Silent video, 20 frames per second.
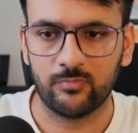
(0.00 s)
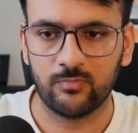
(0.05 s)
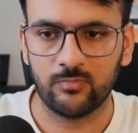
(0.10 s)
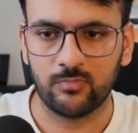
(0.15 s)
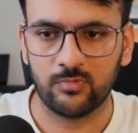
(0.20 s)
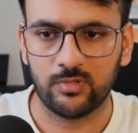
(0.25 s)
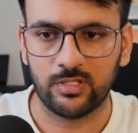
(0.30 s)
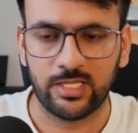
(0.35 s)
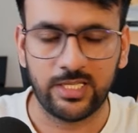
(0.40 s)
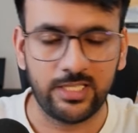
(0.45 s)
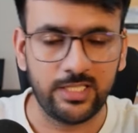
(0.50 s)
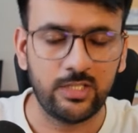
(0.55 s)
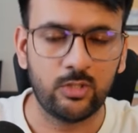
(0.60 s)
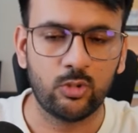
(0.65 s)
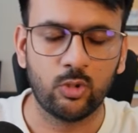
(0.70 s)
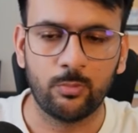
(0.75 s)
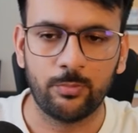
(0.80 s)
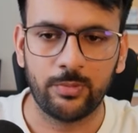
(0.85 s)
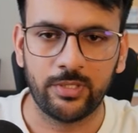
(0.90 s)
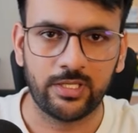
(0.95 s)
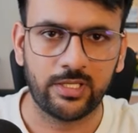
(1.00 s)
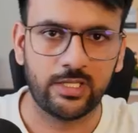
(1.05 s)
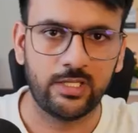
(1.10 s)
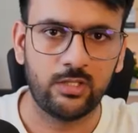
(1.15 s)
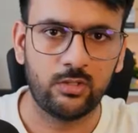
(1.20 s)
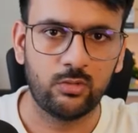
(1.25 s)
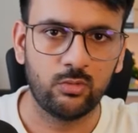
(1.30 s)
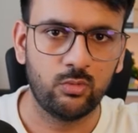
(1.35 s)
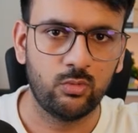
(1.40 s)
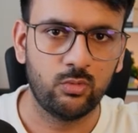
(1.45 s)
any topic
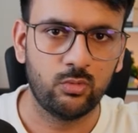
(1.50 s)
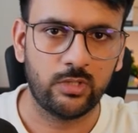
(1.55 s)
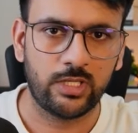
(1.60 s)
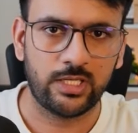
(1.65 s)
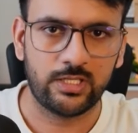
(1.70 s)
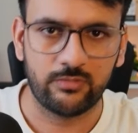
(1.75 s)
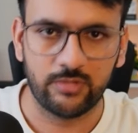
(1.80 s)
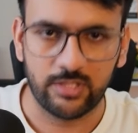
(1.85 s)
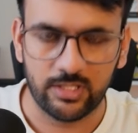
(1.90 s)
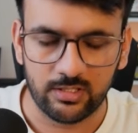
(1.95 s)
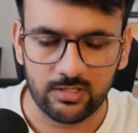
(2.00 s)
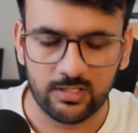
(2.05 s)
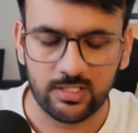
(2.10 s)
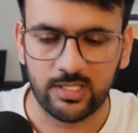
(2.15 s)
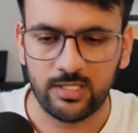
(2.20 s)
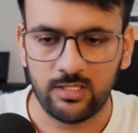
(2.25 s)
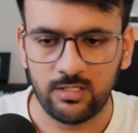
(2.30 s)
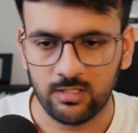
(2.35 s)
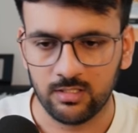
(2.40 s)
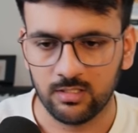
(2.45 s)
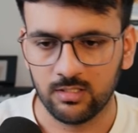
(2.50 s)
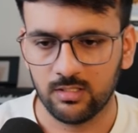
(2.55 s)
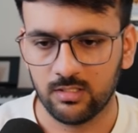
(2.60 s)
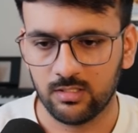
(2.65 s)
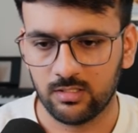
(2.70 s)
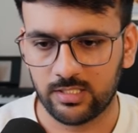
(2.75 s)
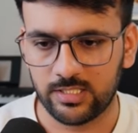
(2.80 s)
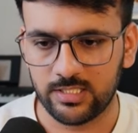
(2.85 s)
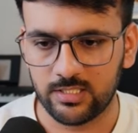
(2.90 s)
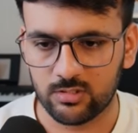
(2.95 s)
into a Twitter thread,
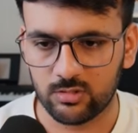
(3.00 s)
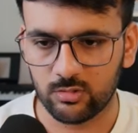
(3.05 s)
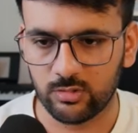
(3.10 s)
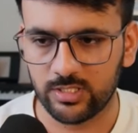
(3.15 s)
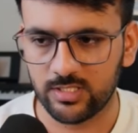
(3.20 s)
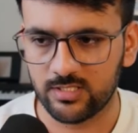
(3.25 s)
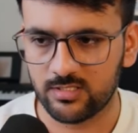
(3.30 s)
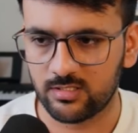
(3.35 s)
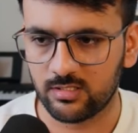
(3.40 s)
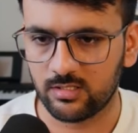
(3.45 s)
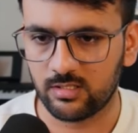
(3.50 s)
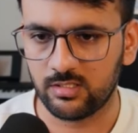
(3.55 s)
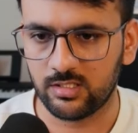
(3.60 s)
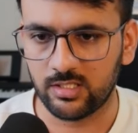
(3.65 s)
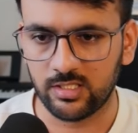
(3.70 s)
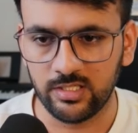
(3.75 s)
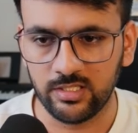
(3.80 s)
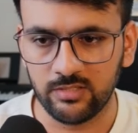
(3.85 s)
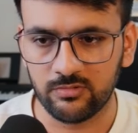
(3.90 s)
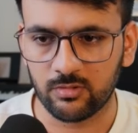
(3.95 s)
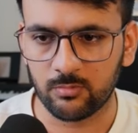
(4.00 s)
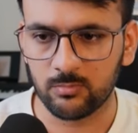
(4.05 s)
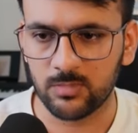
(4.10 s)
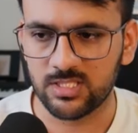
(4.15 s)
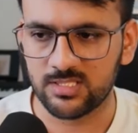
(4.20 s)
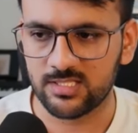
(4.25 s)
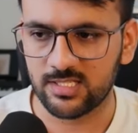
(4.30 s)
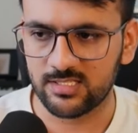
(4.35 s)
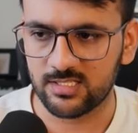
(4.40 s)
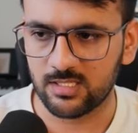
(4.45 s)
right? So it is learning from these
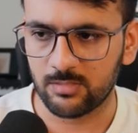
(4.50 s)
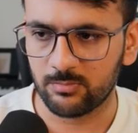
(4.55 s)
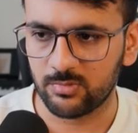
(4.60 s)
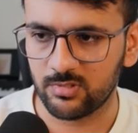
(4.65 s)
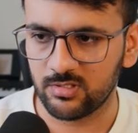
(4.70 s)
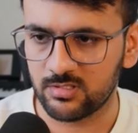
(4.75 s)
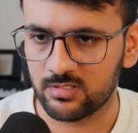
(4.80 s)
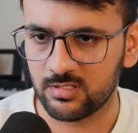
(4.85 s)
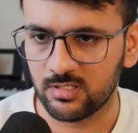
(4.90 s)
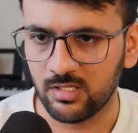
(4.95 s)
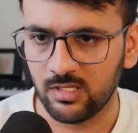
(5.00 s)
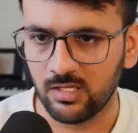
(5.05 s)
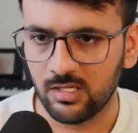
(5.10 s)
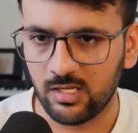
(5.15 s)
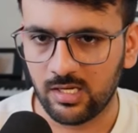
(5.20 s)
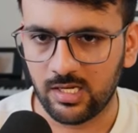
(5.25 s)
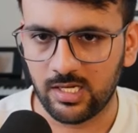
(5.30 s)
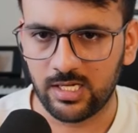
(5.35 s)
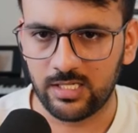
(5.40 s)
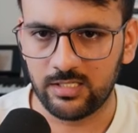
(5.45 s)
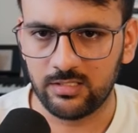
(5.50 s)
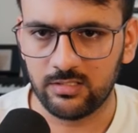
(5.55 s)
examples, and